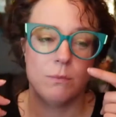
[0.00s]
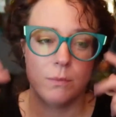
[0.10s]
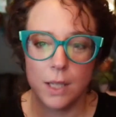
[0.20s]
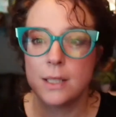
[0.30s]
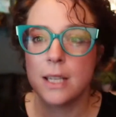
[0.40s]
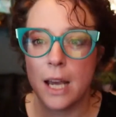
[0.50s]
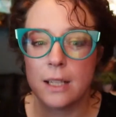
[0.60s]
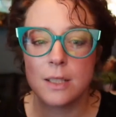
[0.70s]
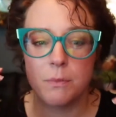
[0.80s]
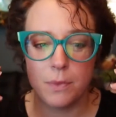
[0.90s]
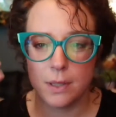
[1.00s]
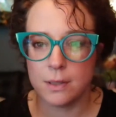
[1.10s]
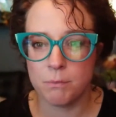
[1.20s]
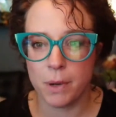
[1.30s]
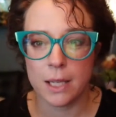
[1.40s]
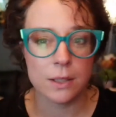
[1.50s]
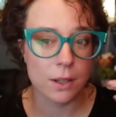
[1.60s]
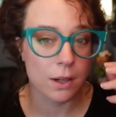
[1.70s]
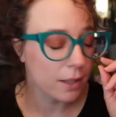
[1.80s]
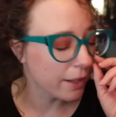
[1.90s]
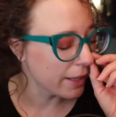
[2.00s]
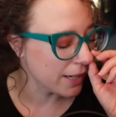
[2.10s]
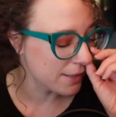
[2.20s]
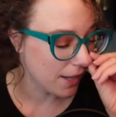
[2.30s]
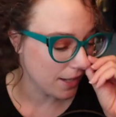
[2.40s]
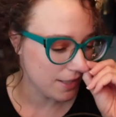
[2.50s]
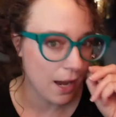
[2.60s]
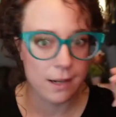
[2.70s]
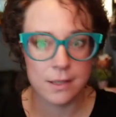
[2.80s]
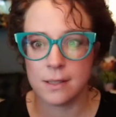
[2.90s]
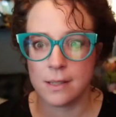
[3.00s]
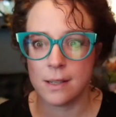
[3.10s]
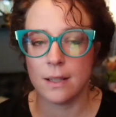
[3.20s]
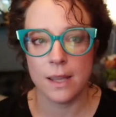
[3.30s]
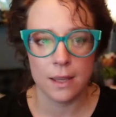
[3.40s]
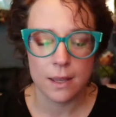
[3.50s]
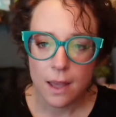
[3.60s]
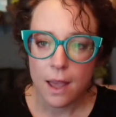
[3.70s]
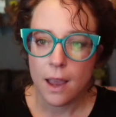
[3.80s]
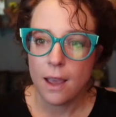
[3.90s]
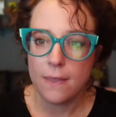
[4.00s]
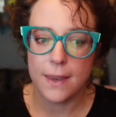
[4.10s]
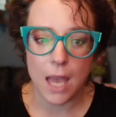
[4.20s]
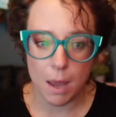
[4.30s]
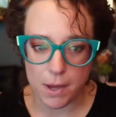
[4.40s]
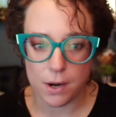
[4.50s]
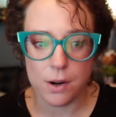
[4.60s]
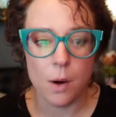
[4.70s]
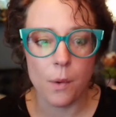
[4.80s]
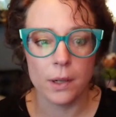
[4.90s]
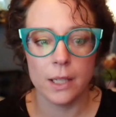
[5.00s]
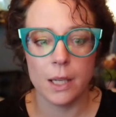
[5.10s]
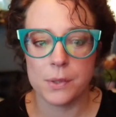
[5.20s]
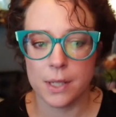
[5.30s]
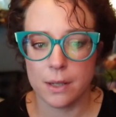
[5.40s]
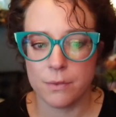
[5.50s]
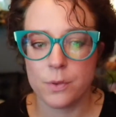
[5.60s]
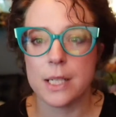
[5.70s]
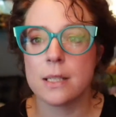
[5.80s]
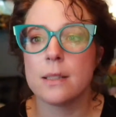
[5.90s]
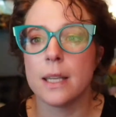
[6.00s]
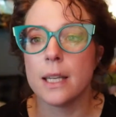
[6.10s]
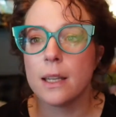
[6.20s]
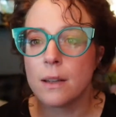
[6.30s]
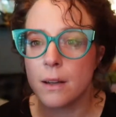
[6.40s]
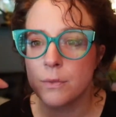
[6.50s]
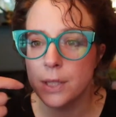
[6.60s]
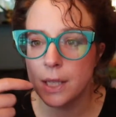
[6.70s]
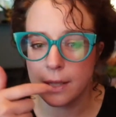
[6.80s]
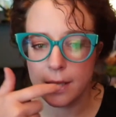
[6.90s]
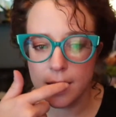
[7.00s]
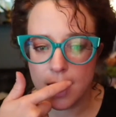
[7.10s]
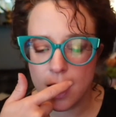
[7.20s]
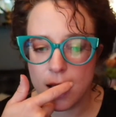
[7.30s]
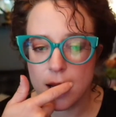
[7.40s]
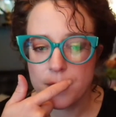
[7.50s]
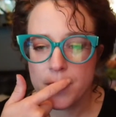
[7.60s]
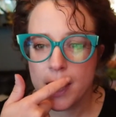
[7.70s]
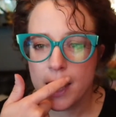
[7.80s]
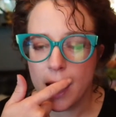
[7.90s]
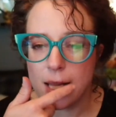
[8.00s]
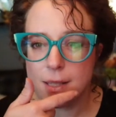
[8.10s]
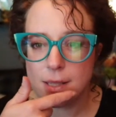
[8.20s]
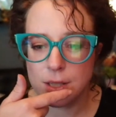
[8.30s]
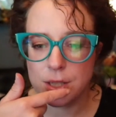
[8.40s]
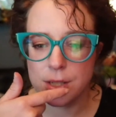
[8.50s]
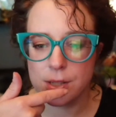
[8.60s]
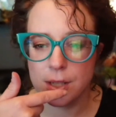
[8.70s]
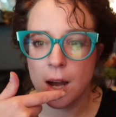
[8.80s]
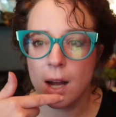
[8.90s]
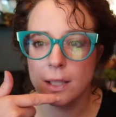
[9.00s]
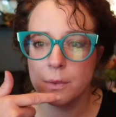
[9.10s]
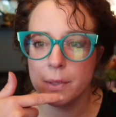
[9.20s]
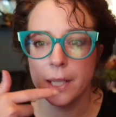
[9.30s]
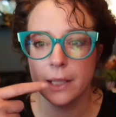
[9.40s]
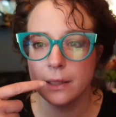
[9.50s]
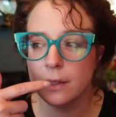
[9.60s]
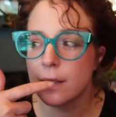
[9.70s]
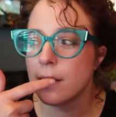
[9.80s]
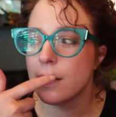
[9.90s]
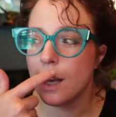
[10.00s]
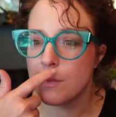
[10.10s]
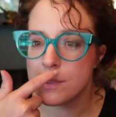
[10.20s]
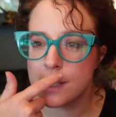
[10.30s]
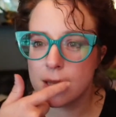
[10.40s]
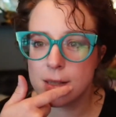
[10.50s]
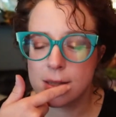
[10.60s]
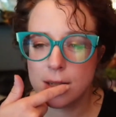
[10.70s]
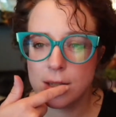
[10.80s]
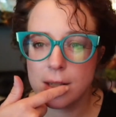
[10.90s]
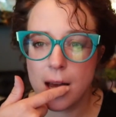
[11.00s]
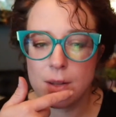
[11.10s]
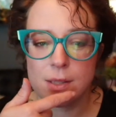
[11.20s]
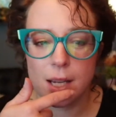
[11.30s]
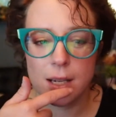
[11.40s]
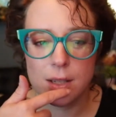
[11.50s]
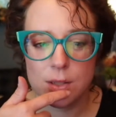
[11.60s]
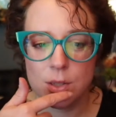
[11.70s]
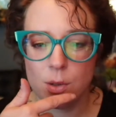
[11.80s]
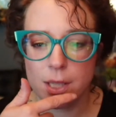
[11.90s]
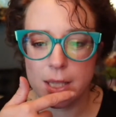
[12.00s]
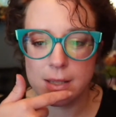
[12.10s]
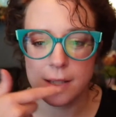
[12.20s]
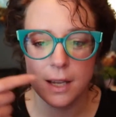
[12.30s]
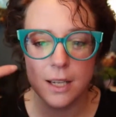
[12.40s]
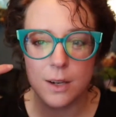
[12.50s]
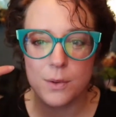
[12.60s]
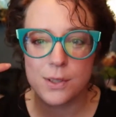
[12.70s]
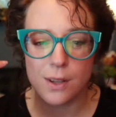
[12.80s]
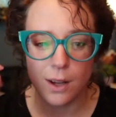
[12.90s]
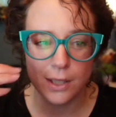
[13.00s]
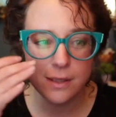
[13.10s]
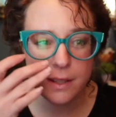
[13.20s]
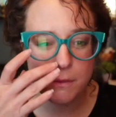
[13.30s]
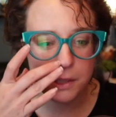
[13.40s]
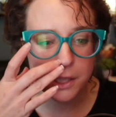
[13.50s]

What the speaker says: attacked by a dog, and I say attacked because it's not like they came out of nowhere, like it was like a freak thing, and I got 8 stitches on Halloween, 6 stitches on the outside, 2 on the inside. It was honestly really